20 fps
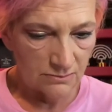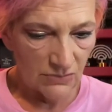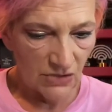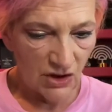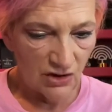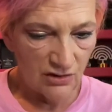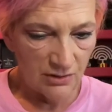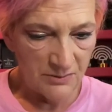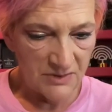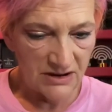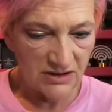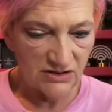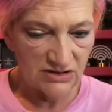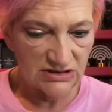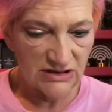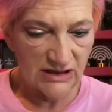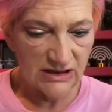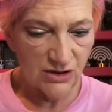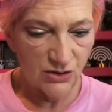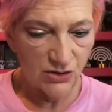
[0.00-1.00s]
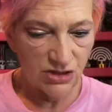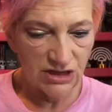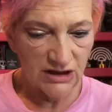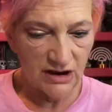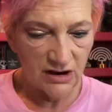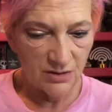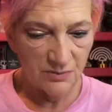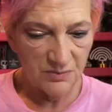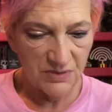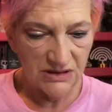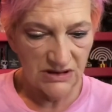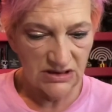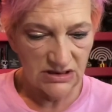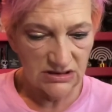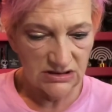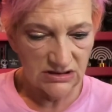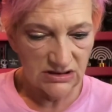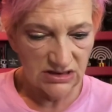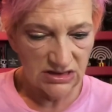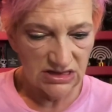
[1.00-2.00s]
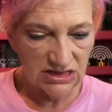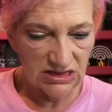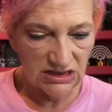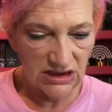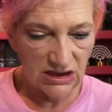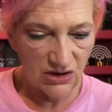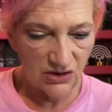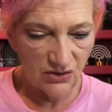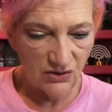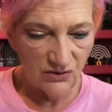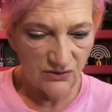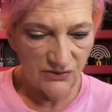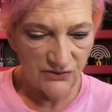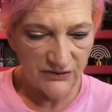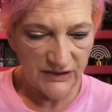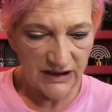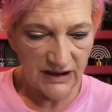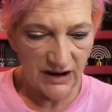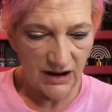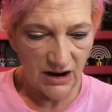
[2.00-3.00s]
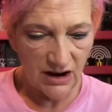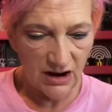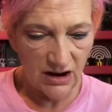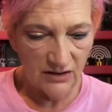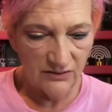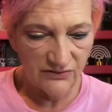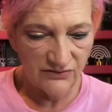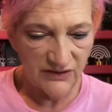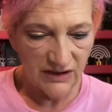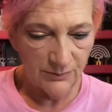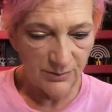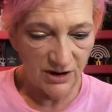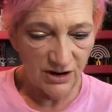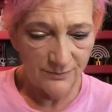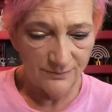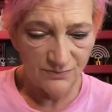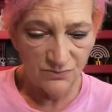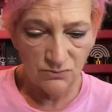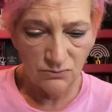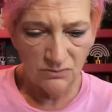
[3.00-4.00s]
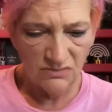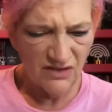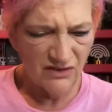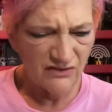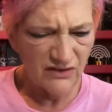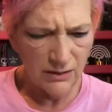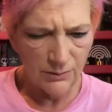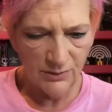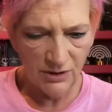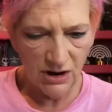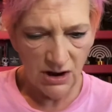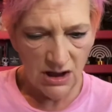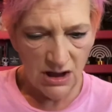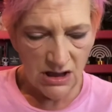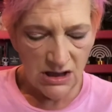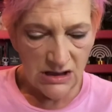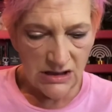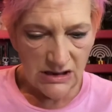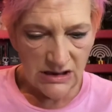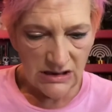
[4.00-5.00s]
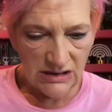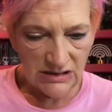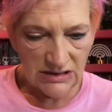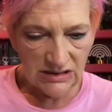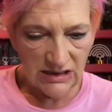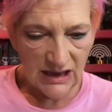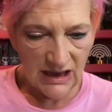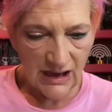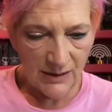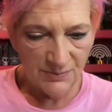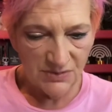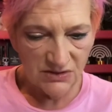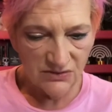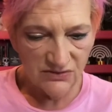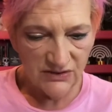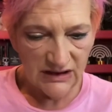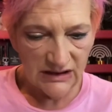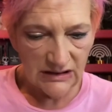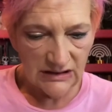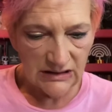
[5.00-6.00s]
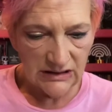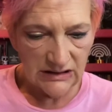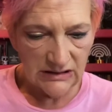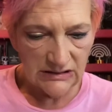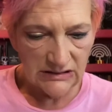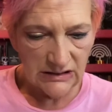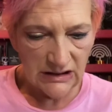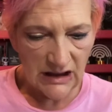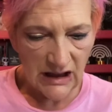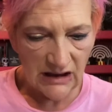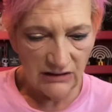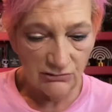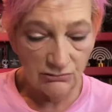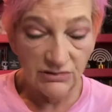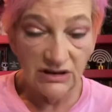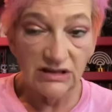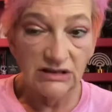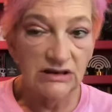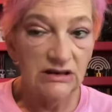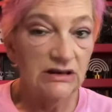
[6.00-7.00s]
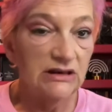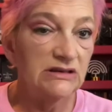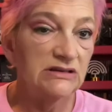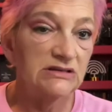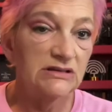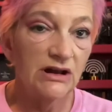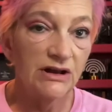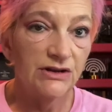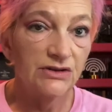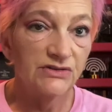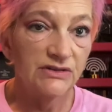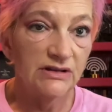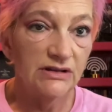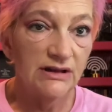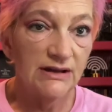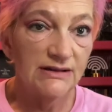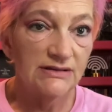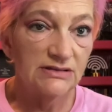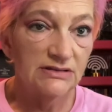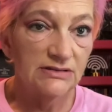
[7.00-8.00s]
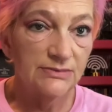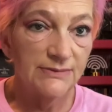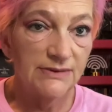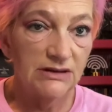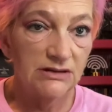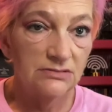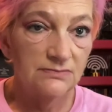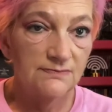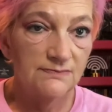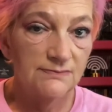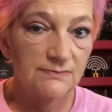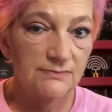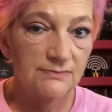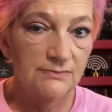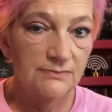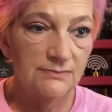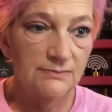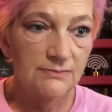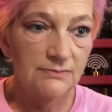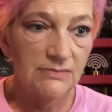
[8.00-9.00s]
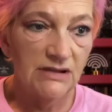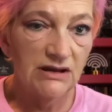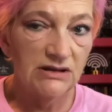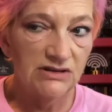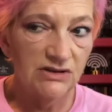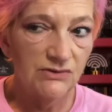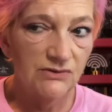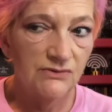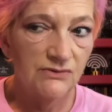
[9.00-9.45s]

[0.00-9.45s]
Criminal psychotherapist Theo Faber is captivated. I really need to start using glasses, man. I do.